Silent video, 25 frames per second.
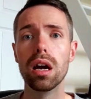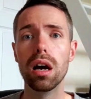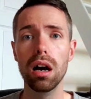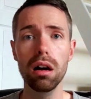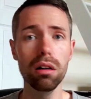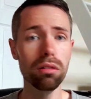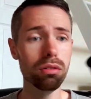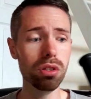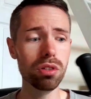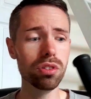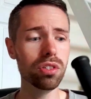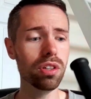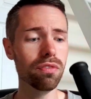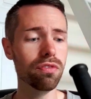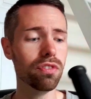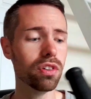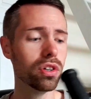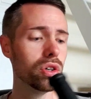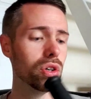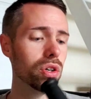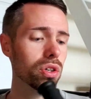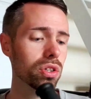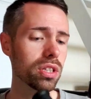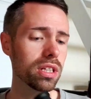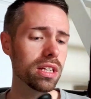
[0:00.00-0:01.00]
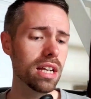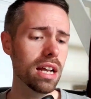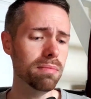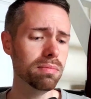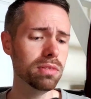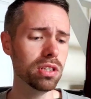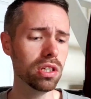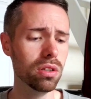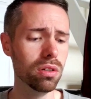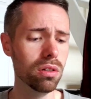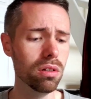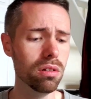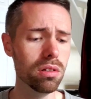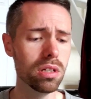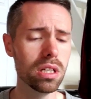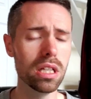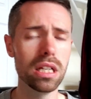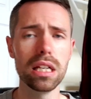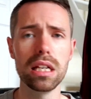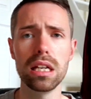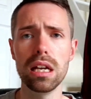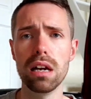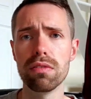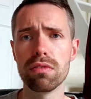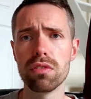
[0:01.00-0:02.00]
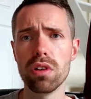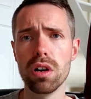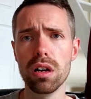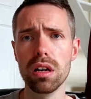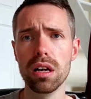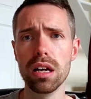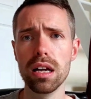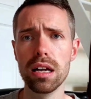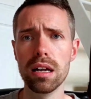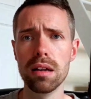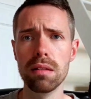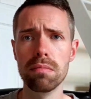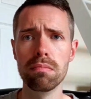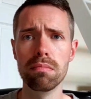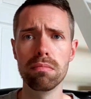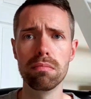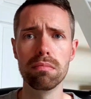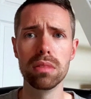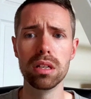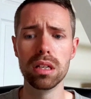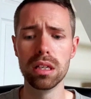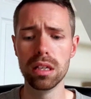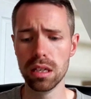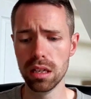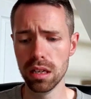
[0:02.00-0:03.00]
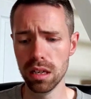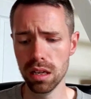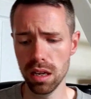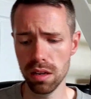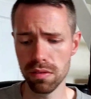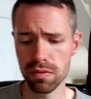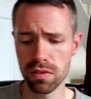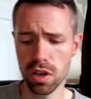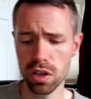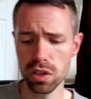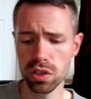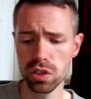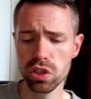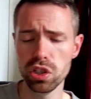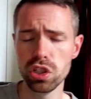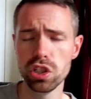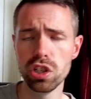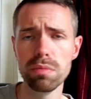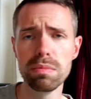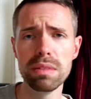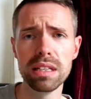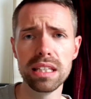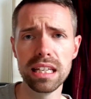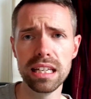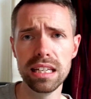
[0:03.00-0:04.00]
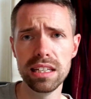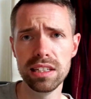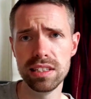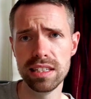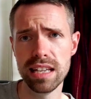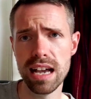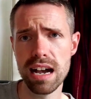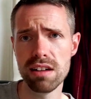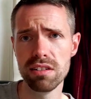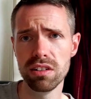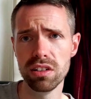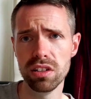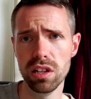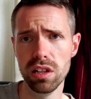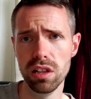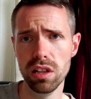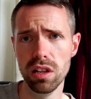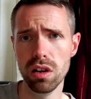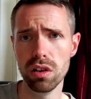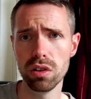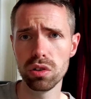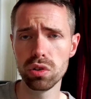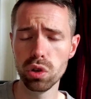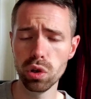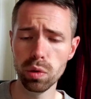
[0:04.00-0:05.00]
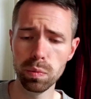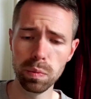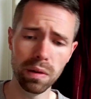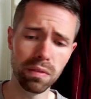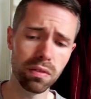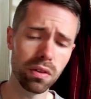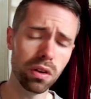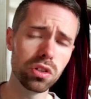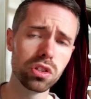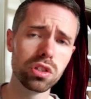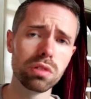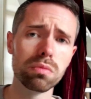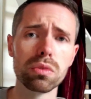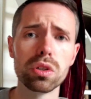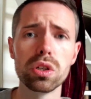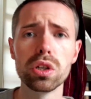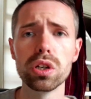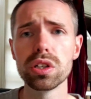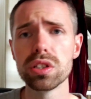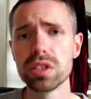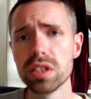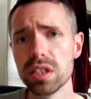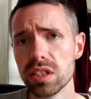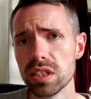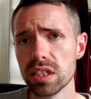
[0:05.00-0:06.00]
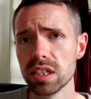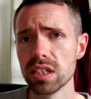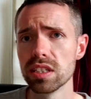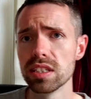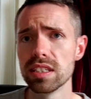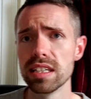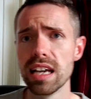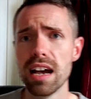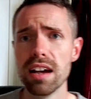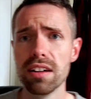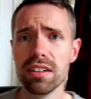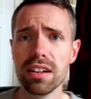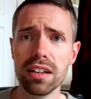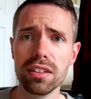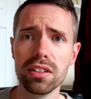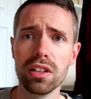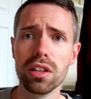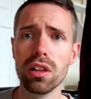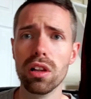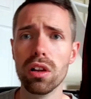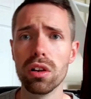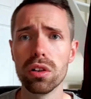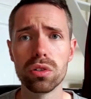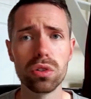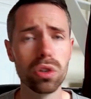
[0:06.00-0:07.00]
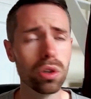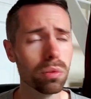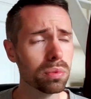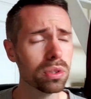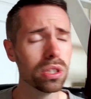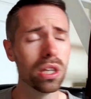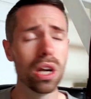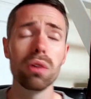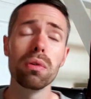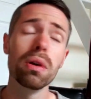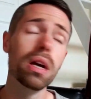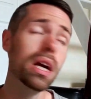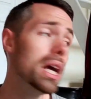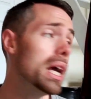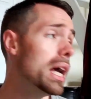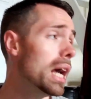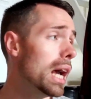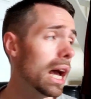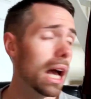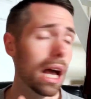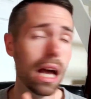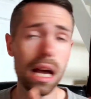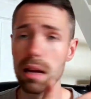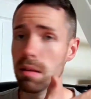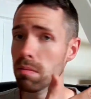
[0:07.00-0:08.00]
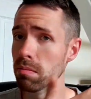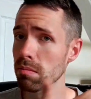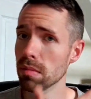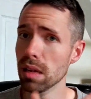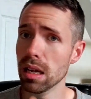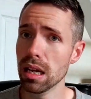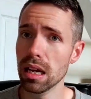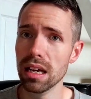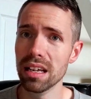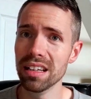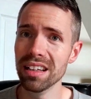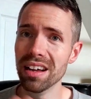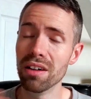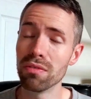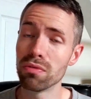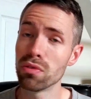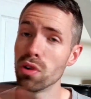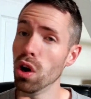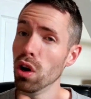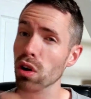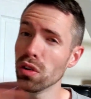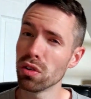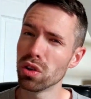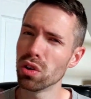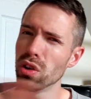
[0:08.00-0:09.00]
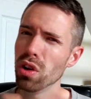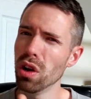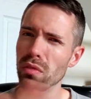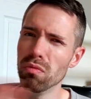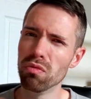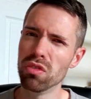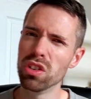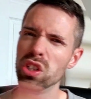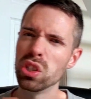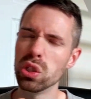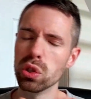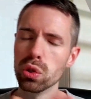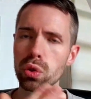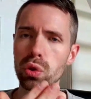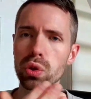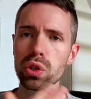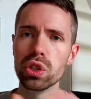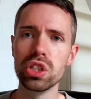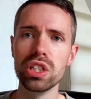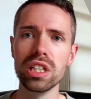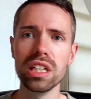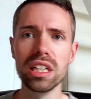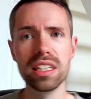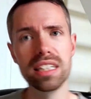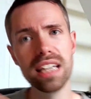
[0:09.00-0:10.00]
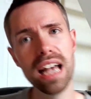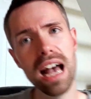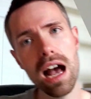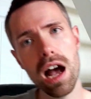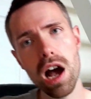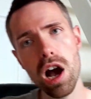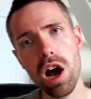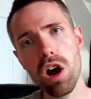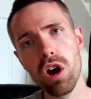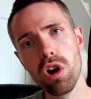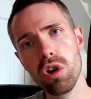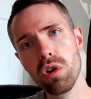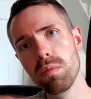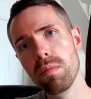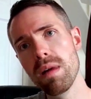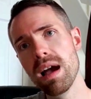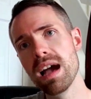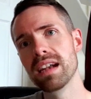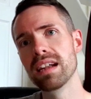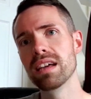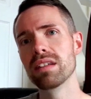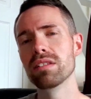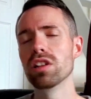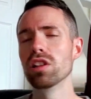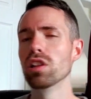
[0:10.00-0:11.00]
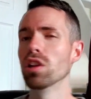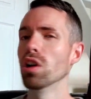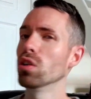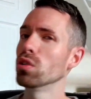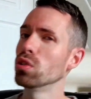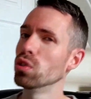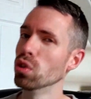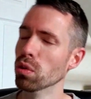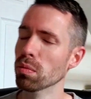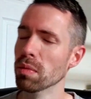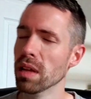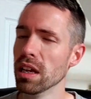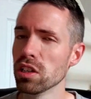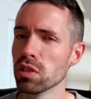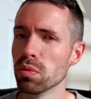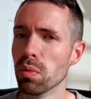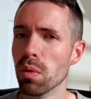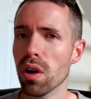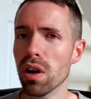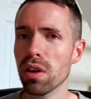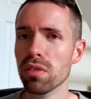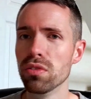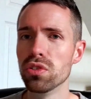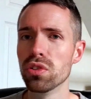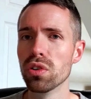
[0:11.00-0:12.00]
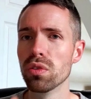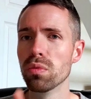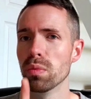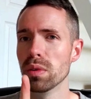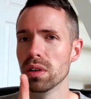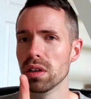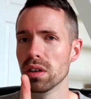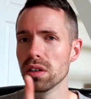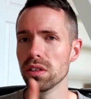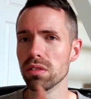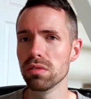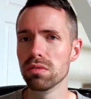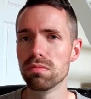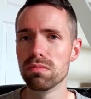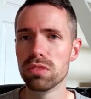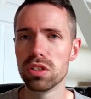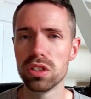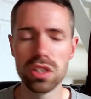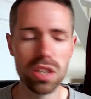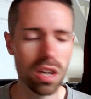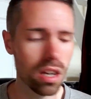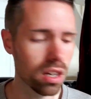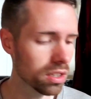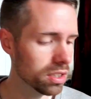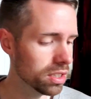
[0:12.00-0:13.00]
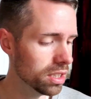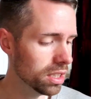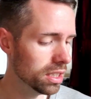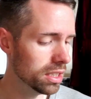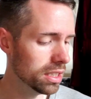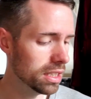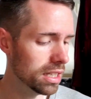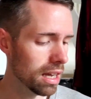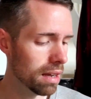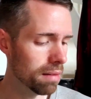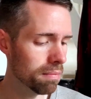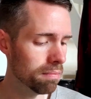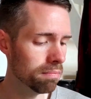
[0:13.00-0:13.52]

I'll use it for cutting, absolutely. I've got some of these down at the lockup. I've got some cutting discs down at the lockup. So I've got resources at home and at the lockup. That's what I've done when I started